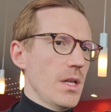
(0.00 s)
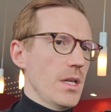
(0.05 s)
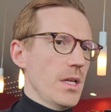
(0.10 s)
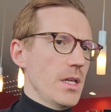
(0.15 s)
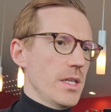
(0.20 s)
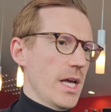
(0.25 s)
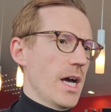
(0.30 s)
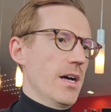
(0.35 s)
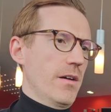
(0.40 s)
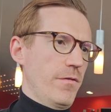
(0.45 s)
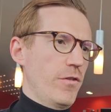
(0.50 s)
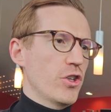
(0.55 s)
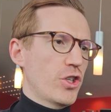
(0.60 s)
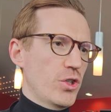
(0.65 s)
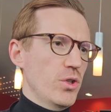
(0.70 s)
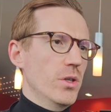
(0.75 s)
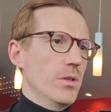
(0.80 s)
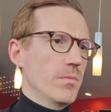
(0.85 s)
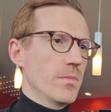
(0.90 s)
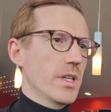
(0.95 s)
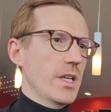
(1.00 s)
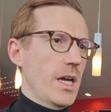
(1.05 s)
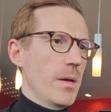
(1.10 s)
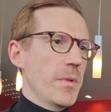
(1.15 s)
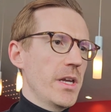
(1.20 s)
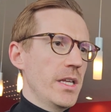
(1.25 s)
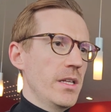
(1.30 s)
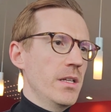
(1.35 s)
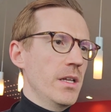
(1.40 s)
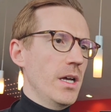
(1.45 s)
Yeah, for sure. I
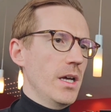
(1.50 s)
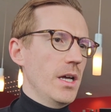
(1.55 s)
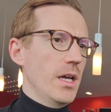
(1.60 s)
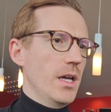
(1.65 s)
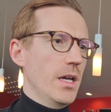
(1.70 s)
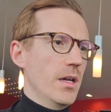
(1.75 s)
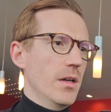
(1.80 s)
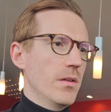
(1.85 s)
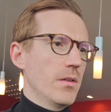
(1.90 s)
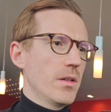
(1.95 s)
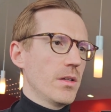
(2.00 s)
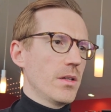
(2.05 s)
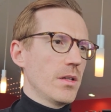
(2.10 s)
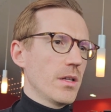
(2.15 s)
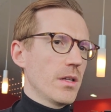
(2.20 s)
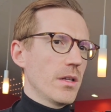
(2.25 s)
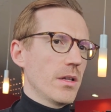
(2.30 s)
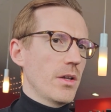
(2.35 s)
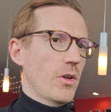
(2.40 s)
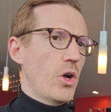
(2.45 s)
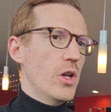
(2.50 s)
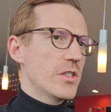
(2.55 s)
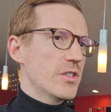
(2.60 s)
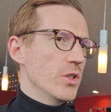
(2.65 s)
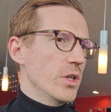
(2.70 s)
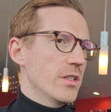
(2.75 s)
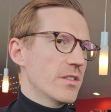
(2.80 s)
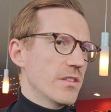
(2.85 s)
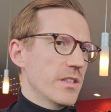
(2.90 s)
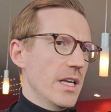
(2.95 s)
mean,
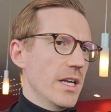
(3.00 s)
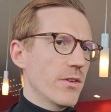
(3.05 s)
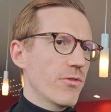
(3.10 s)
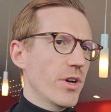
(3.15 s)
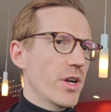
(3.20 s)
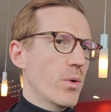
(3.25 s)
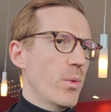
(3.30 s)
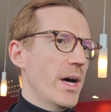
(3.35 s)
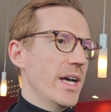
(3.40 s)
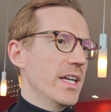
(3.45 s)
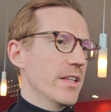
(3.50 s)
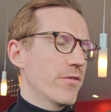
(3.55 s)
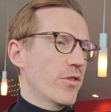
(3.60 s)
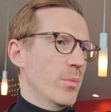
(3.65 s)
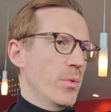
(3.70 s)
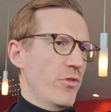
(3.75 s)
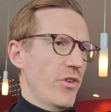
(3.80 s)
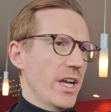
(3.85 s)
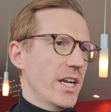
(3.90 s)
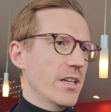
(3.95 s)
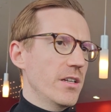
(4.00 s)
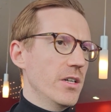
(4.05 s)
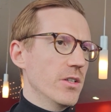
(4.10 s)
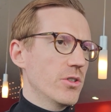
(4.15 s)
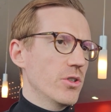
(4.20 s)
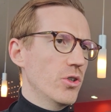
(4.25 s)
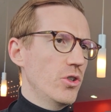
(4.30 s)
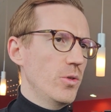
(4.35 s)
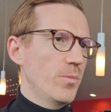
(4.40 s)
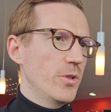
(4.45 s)
also it's like required from a
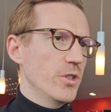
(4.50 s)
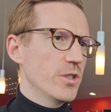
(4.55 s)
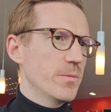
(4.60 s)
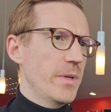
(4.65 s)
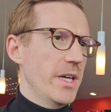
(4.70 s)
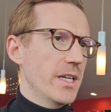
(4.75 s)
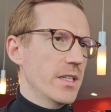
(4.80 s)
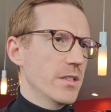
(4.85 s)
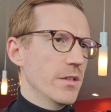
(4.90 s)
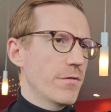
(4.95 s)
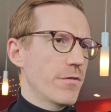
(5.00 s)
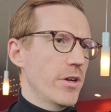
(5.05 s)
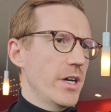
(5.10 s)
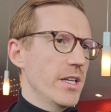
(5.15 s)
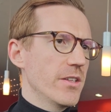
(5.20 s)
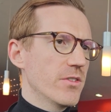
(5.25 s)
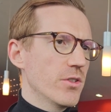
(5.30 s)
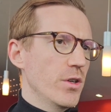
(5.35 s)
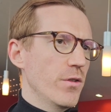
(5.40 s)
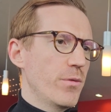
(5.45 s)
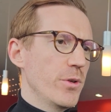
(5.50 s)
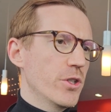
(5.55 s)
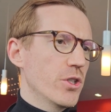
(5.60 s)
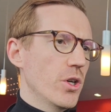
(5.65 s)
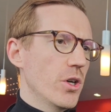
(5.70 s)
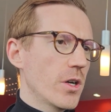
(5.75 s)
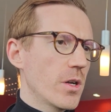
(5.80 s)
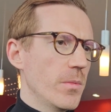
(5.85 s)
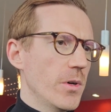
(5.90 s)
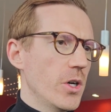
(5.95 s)
regulatory perspective, right? So if we
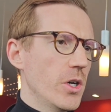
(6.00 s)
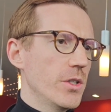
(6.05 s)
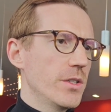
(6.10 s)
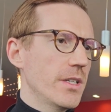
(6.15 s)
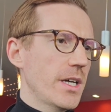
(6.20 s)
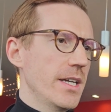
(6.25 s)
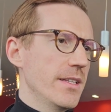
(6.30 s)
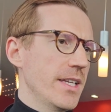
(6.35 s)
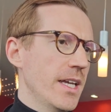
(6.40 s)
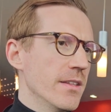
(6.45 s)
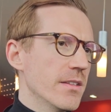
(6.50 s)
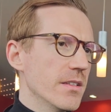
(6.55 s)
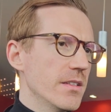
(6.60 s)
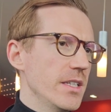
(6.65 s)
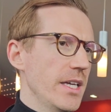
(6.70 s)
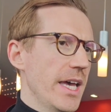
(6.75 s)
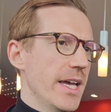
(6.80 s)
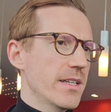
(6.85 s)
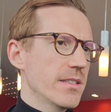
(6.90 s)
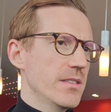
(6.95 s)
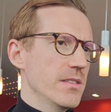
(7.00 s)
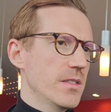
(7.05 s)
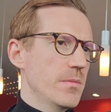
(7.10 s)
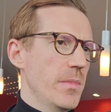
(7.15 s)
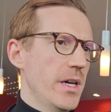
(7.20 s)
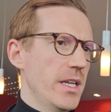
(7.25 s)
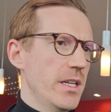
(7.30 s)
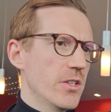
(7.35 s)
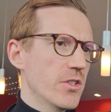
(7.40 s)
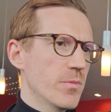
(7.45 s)
talk about identity access
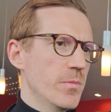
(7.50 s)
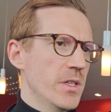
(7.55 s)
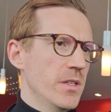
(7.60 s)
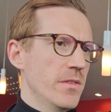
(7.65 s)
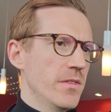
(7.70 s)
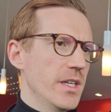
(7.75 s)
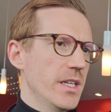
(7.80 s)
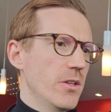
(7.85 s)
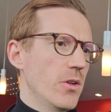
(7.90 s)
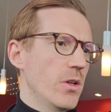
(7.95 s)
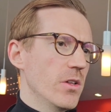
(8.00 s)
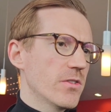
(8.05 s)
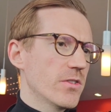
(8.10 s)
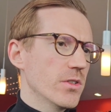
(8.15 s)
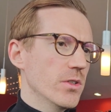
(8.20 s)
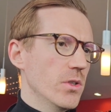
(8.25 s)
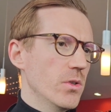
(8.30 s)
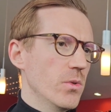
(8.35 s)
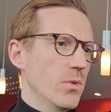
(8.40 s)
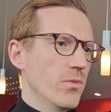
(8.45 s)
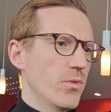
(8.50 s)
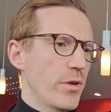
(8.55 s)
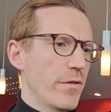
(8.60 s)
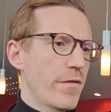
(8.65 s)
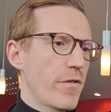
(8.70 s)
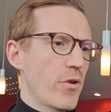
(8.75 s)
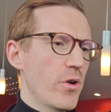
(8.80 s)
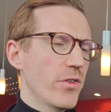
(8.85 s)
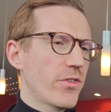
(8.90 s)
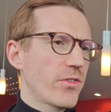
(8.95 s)
management, that also
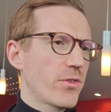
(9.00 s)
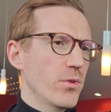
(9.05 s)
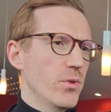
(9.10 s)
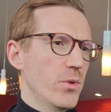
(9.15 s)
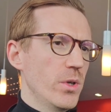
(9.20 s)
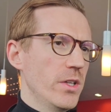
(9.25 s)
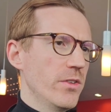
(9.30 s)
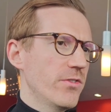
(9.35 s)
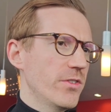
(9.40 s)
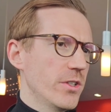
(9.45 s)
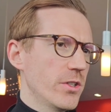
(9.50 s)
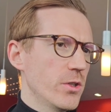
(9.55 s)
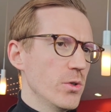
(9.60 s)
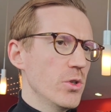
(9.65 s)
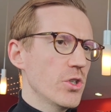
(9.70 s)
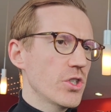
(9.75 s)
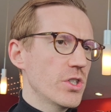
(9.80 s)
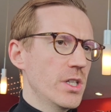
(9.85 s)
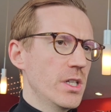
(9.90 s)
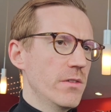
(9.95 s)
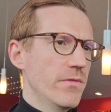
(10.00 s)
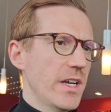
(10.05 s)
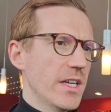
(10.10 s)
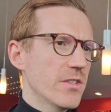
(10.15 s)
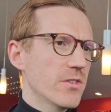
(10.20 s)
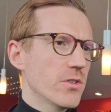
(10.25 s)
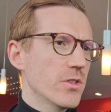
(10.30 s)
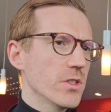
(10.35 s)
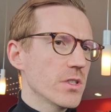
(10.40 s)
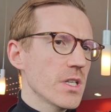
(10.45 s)
refers to institutional
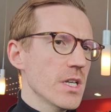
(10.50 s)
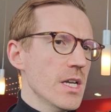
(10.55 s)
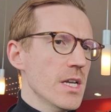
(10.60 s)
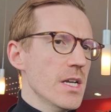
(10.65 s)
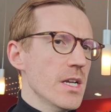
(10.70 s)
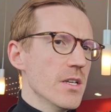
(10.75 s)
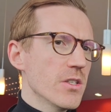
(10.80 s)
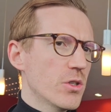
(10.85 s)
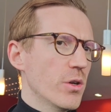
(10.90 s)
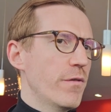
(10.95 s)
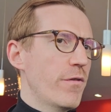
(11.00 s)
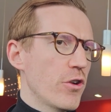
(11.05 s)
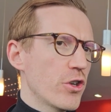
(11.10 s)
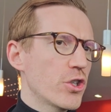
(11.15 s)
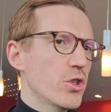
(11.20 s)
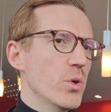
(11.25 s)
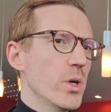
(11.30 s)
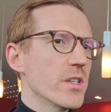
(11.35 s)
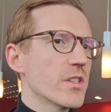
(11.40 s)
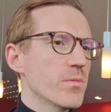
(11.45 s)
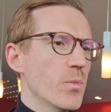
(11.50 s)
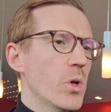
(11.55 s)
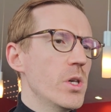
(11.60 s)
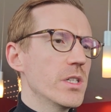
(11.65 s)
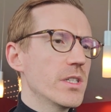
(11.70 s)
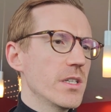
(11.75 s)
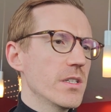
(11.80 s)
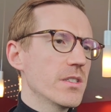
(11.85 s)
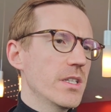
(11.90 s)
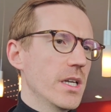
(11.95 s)
investors. So for sure it's
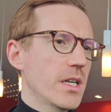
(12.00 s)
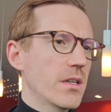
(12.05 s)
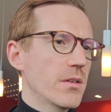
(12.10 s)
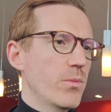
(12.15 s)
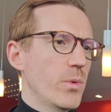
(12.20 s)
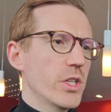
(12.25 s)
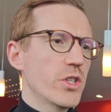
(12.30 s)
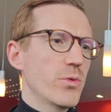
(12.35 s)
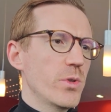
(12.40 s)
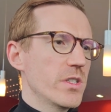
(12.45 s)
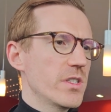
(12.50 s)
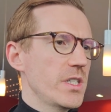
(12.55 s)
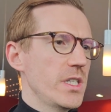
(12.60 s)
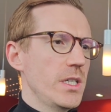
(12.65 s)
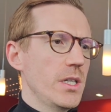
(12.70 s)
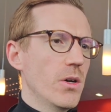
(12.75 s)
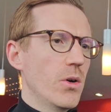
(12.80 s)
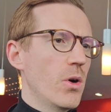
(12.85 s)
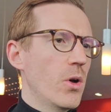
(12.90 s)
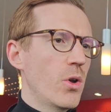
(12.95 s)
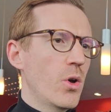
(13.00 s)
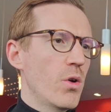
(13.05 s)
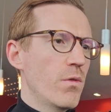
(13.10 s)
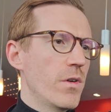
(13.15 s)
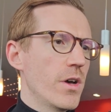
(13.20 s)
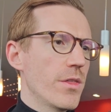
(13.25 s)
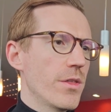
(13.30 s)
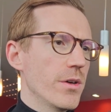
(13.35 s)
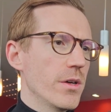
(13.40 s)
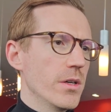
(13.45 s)
multi-sig, which we see all
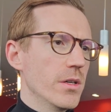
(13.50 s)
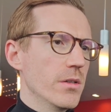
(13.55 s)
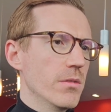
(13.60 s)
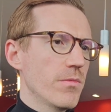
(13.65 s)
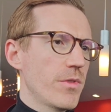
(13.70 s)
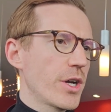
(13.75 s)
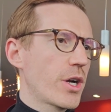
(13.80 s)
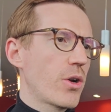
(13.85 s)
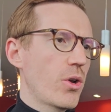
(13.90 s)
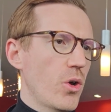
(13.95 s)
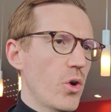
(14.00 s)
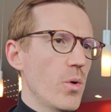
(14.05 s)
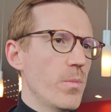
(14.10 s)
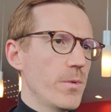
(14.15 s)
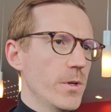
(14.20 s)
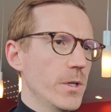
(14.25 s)
over the globe.